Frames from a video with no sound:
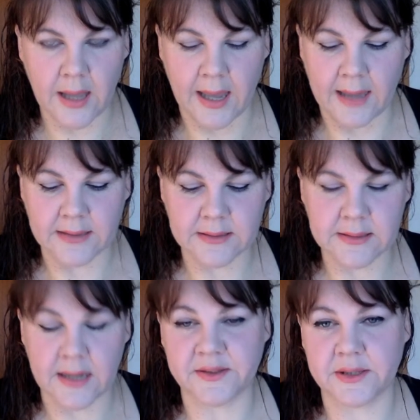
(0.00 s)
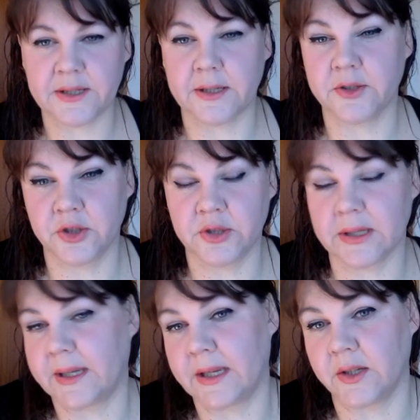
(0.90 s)
And as I said, it's
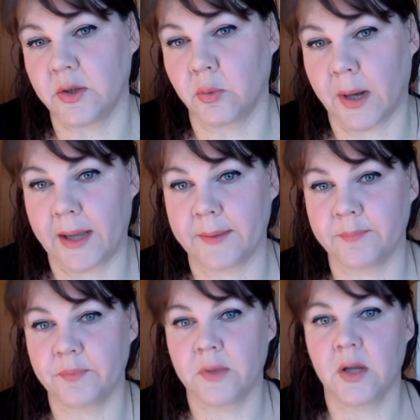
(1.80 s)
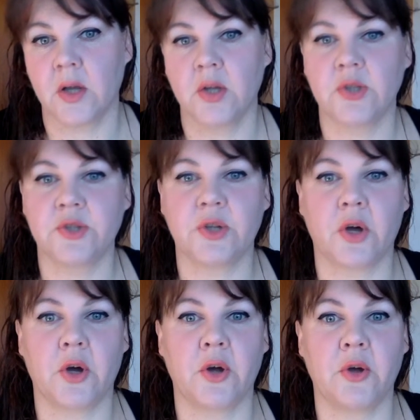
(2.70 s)
usually hidden away.
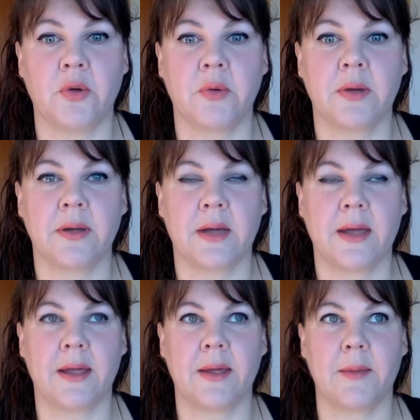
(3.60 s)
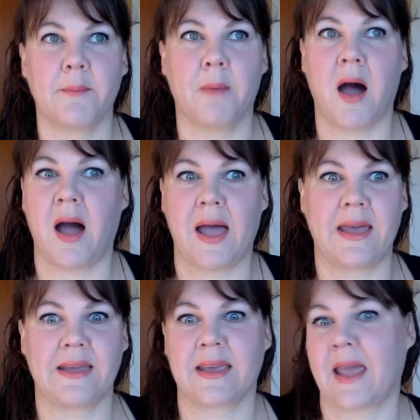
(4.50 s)
So
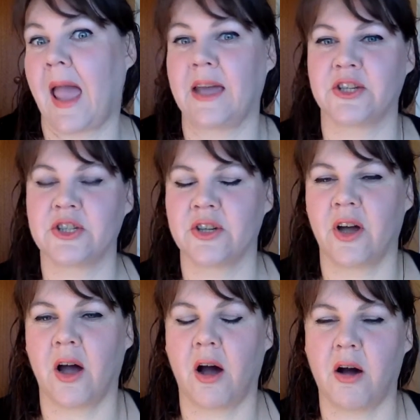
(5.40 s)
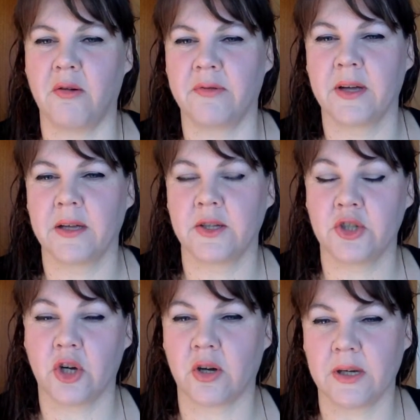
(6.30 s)
my cache of
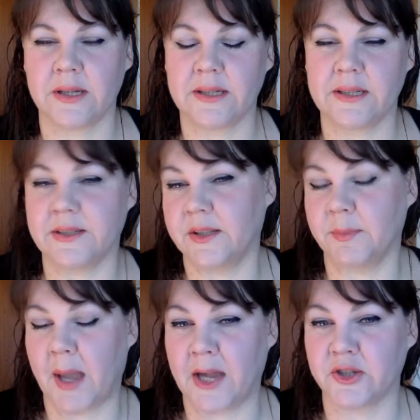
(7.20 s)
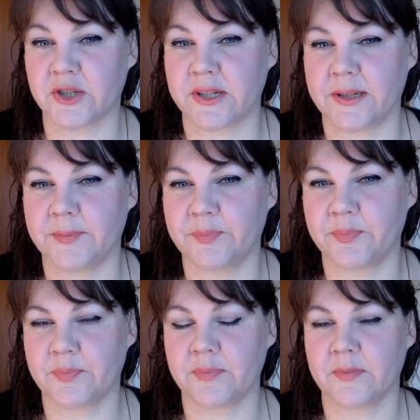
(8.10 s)
chocolate is in the pantry
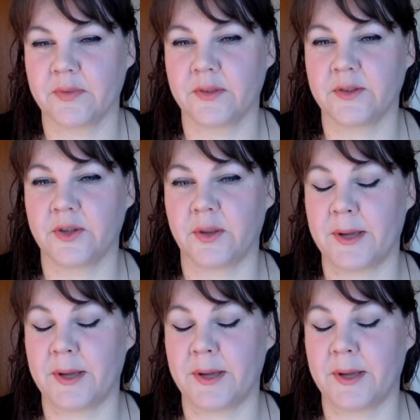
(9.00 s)
so that